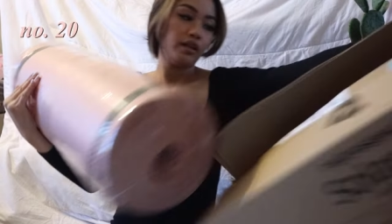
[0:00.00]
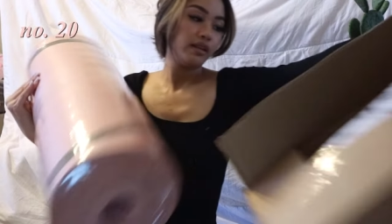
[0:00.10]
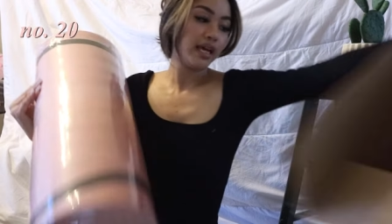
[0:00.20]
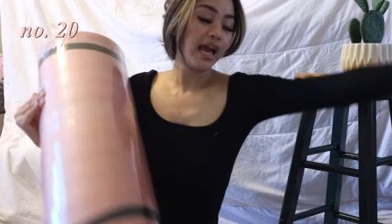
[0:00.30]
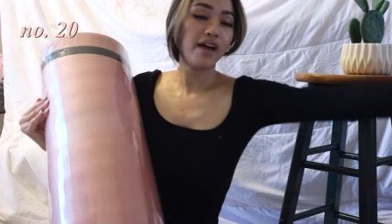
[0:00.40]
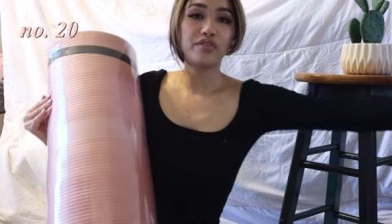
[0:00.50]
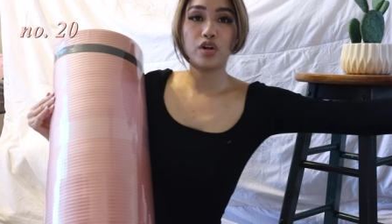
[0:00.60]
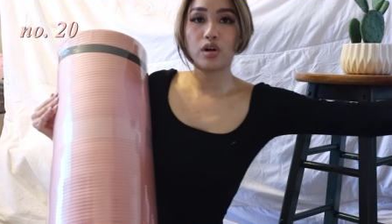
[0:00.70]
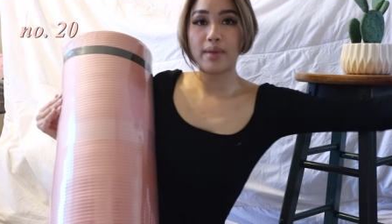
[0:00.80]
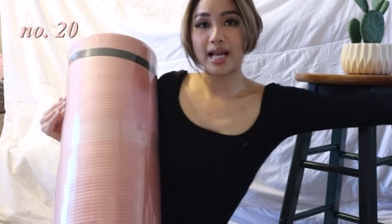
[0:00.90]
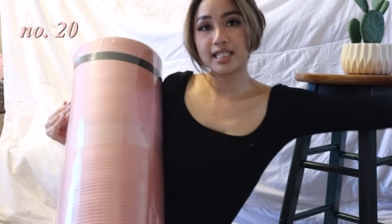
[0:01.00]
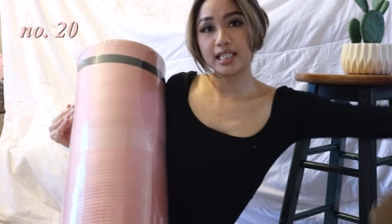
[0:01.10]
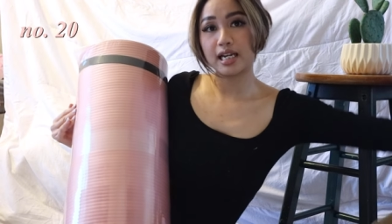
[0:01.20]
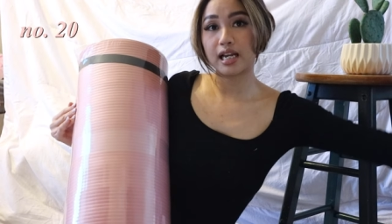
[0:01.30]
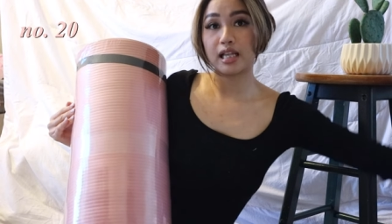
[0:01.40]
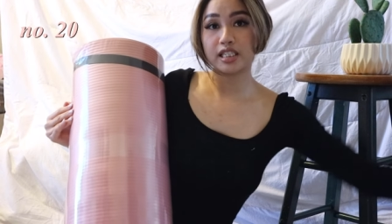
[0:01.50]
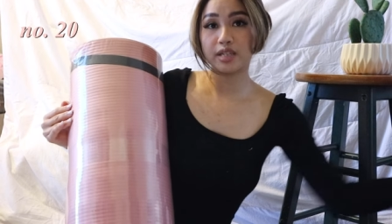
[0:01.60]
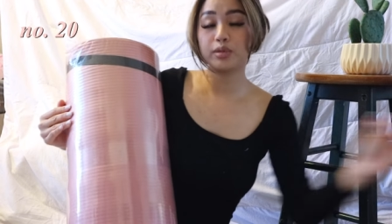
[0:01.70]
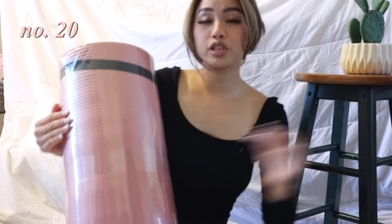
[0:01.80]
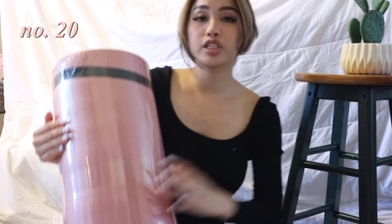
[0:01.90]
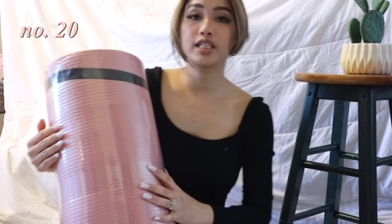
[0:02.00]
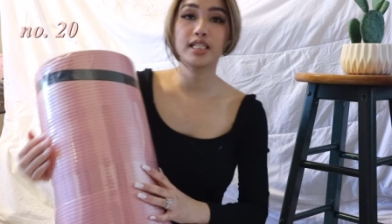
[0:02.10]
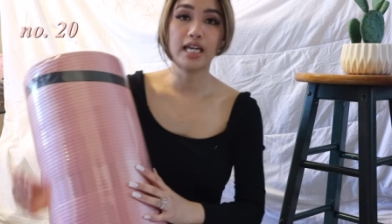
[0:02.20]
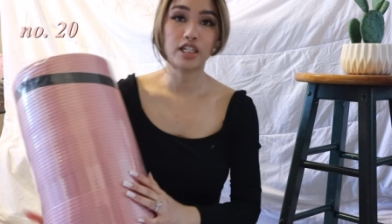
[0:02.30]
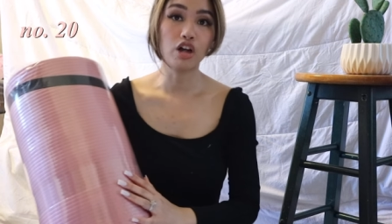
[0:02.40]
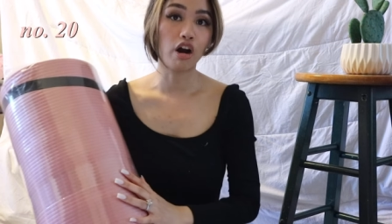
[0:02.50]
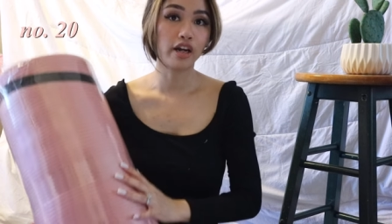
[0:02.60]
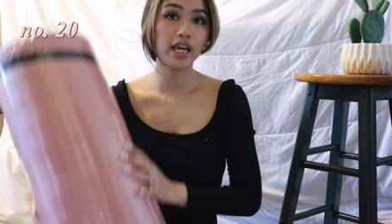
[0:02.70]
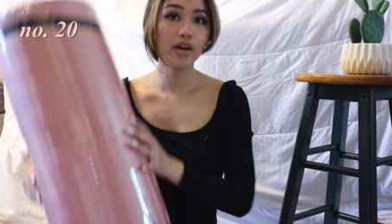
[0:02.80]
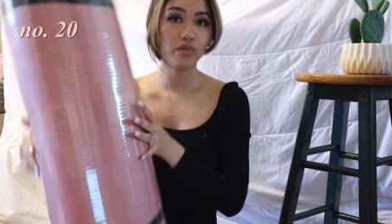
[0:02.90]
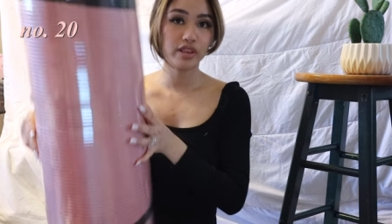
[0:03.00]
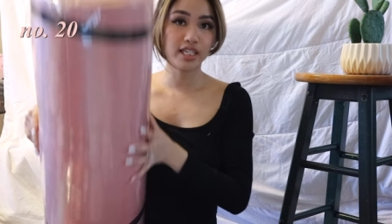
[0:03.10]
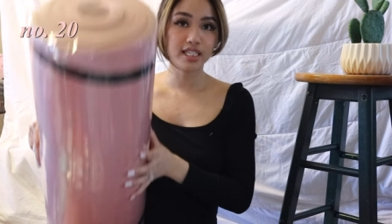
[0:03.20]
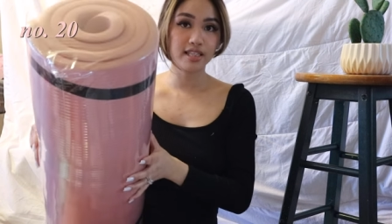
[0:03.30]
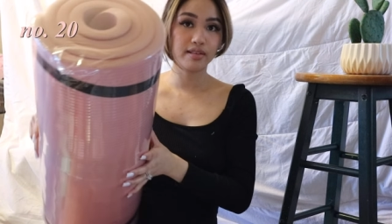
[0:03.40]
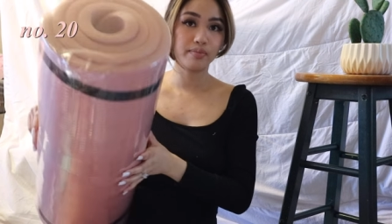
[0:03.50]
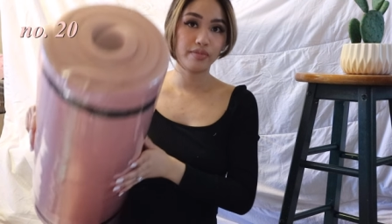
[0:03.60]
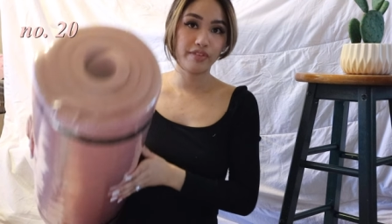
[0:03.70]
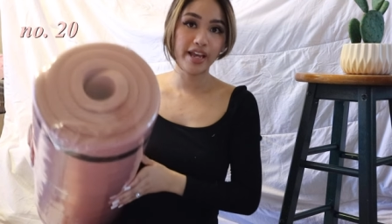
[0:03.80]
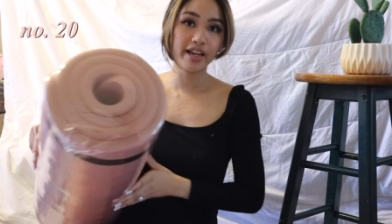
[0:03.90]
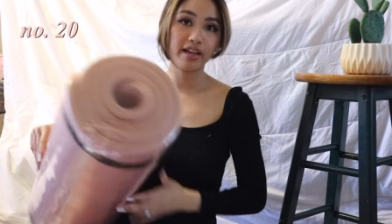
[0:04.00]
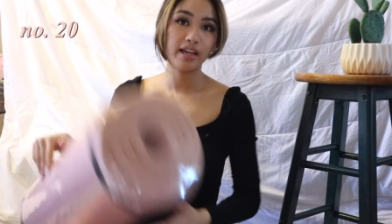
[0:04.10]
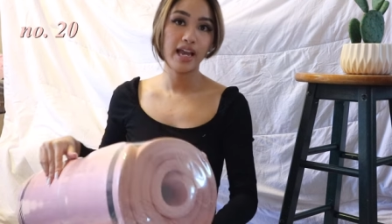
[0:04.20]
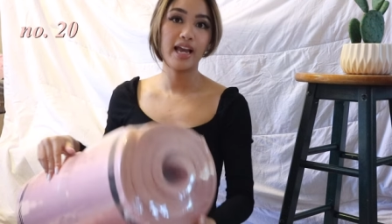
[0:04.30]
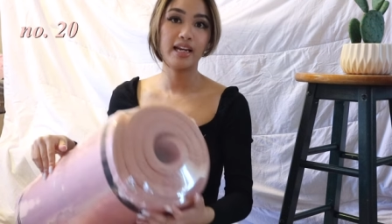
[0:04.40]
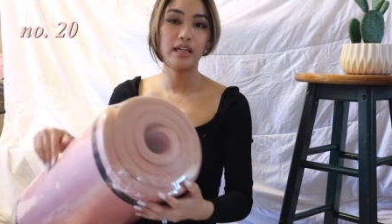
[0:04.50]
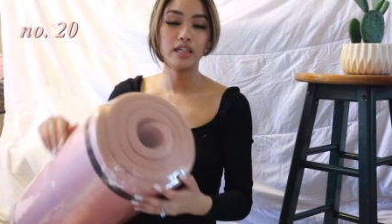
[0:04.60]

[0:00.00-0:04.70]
They have yoga mats similar to this at Target with this thick and